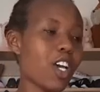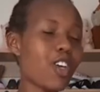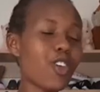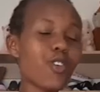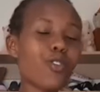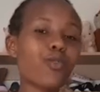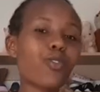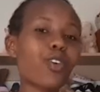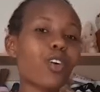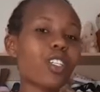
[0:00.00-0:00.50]

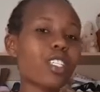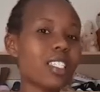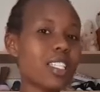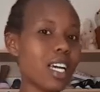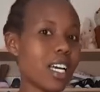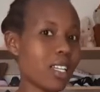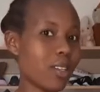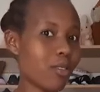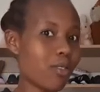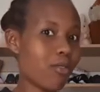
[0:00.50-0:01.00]
you've not
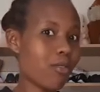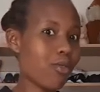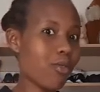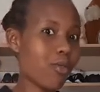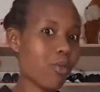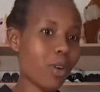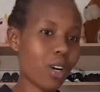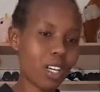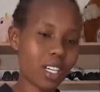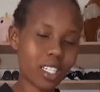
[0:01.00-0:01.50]
done through
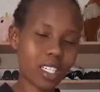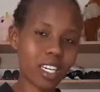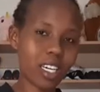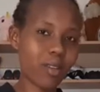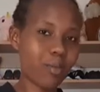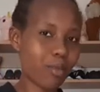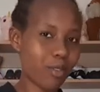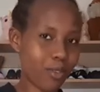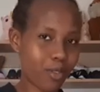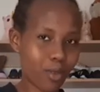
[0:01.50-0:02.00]
quarantine
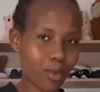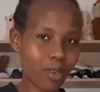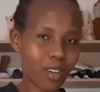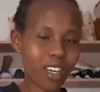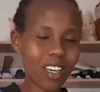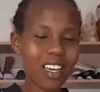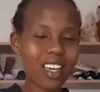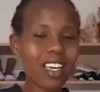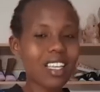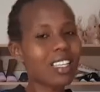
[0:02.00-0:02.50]
before.
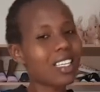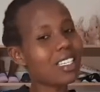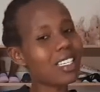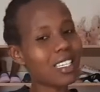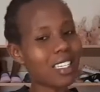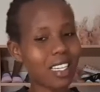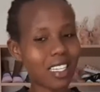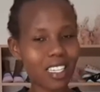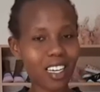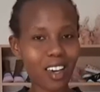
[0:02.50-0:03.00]
This is
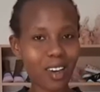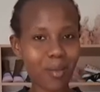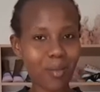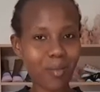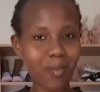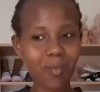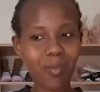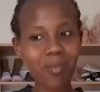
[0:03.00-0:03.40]
the time.